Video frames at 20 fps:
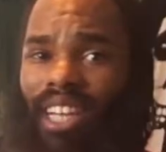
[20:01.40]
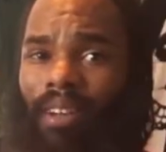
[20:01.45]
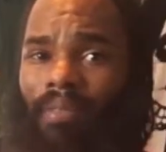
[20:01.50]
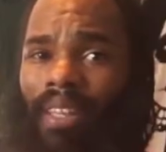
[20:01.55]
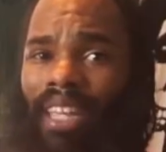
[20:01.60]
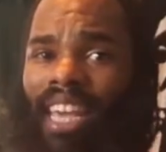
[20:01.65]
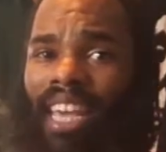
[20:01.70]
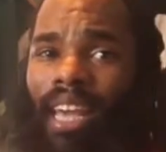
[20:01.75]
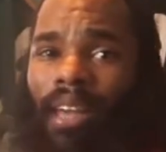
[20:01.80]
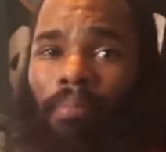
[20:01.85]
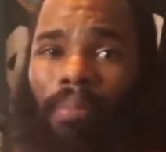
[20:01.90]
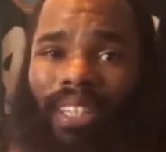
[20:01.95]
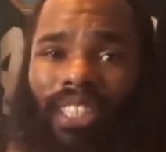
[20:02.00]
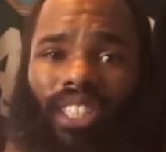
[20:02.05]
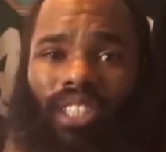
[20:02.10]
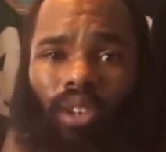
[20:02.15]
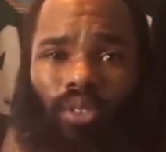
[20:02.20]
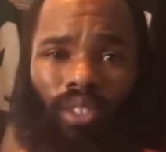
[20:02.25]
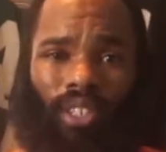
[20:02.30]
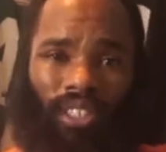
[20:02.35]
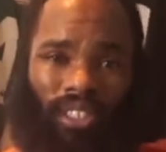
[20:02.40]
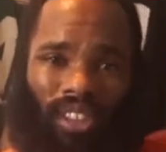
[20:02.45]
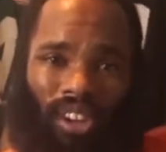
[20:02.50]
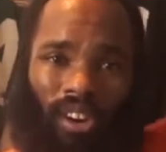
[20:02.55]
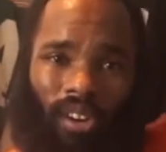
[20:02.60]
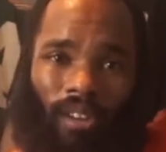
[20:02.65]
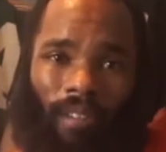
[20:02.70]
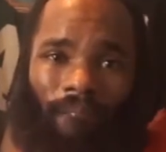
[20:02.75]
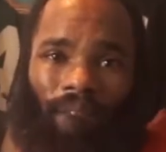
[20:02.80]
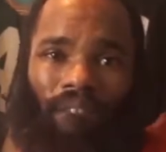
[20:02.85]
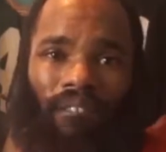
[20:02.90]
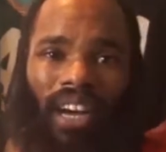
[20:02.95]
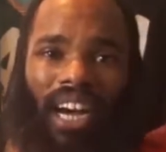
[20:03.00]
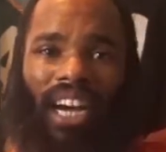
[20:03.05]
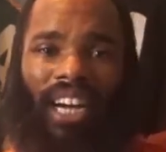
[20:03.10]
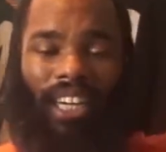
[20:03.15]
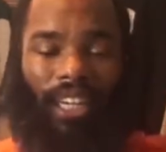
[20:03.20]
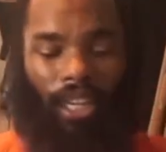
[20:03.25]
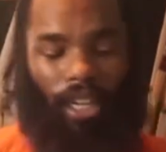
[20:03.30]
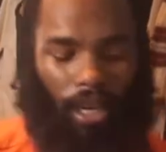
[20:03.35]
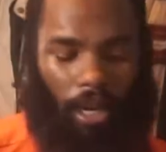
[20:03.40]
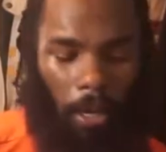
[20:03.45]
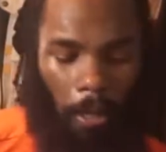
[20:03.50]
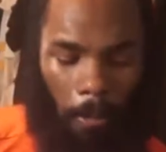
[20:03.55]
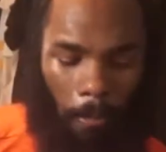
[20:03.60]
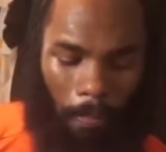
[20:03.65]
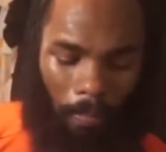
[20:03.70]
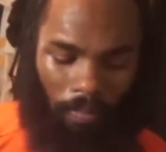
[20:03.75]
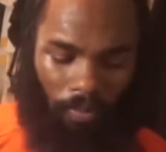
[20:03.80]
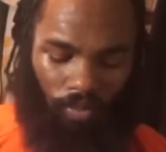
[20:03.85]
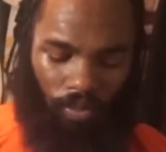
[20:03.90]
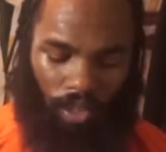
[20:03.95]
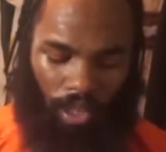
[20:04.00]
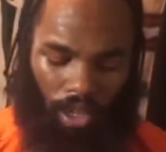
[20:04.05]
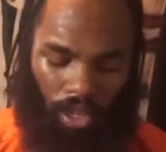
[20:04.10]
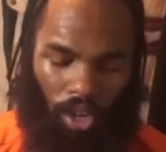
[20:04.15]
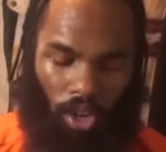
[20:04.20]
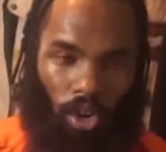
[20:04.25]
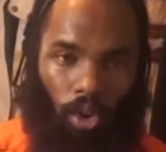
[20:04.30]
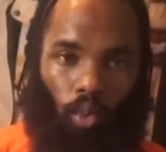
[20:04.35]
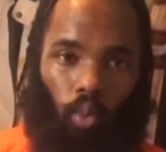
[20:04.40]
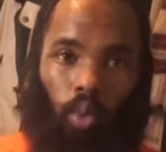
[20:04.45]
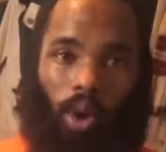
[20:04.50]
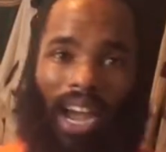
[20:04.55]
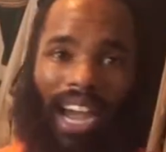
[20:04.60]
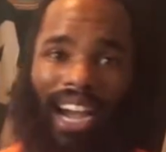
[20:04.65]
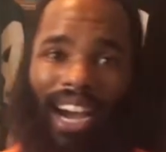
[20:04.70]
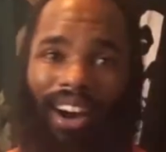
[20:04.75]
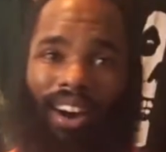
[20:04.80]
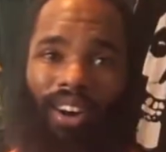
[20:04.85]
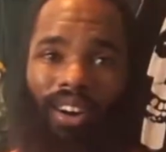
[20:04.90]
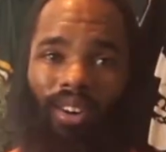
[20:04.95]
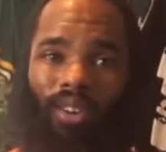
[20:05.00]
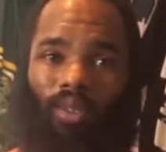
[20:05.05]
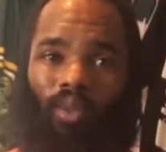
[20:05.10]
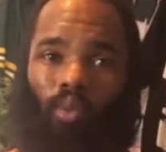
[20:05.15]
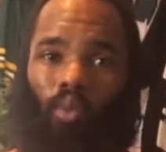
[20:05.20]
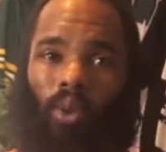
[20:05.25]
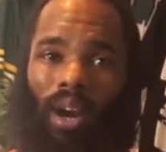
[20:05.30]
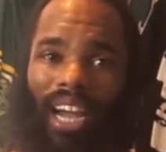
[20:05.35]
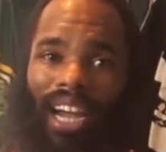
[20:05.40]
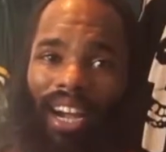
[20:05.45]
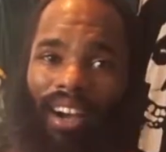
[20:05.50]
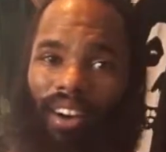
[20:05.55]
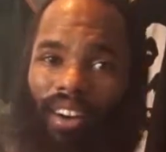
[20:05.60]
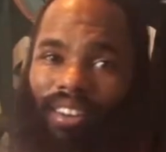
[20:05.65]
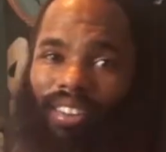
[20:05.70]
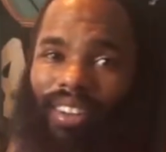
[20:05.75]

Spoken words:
up, and my shoulders are on fire. Wow. Wow.